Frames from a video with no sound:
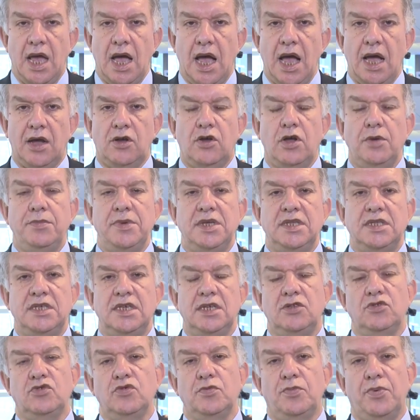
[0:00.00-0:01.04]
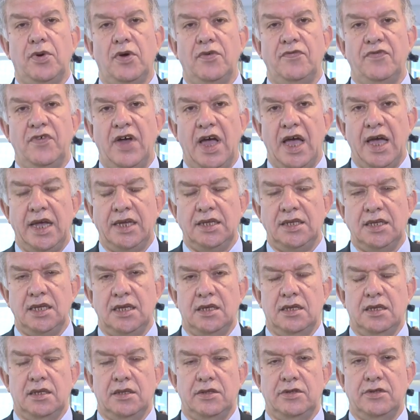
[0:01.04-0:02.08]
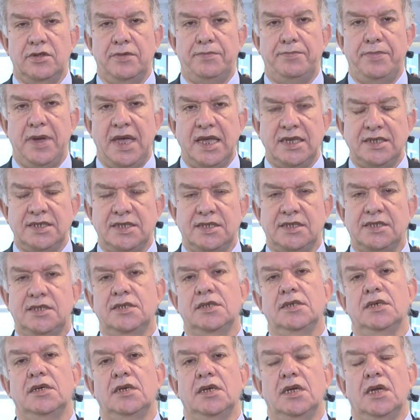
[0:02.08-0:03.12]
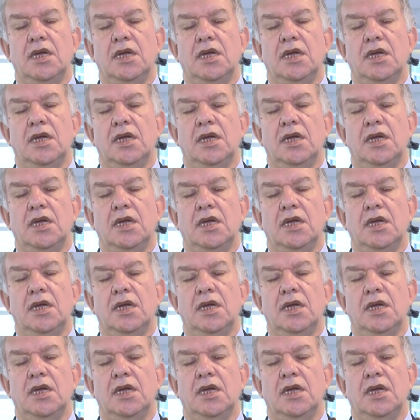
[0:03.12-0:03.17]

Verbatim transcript: are committed to provide the best